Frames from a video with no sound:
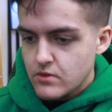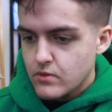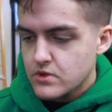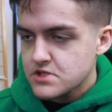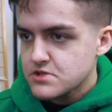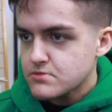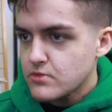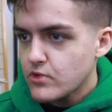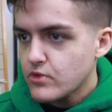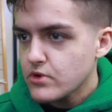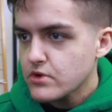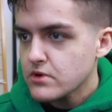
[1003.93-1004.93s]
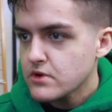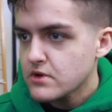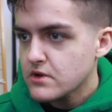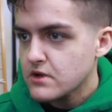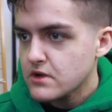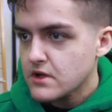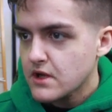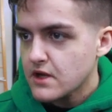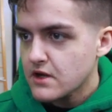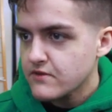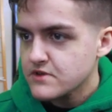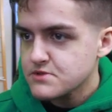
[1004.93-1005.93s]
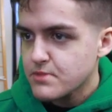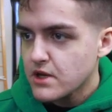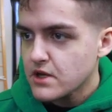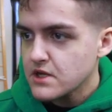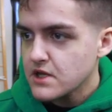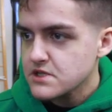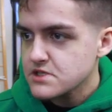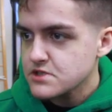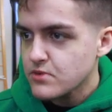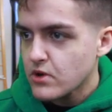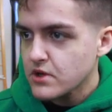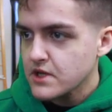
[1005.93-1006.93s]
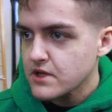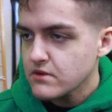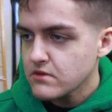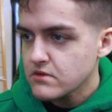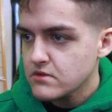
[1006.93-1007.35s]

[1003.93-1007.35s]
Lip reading: once more ahead of its body as it's walking.